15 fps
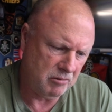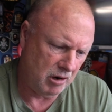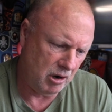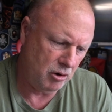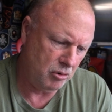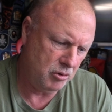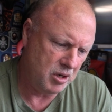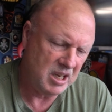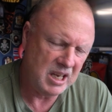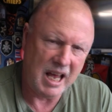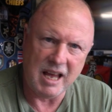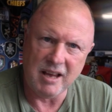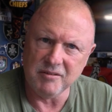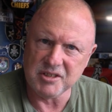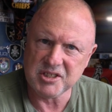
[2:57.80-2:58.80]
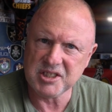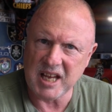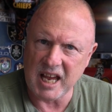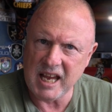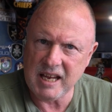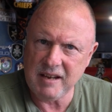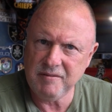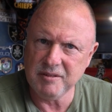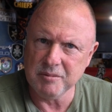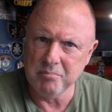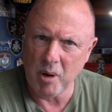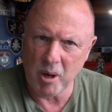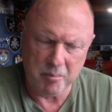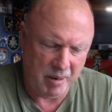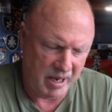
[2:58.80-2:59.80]
Road have saved
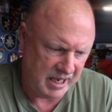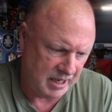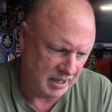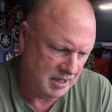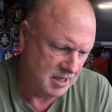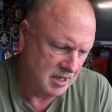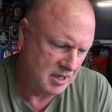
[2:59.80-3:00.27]
my bacon,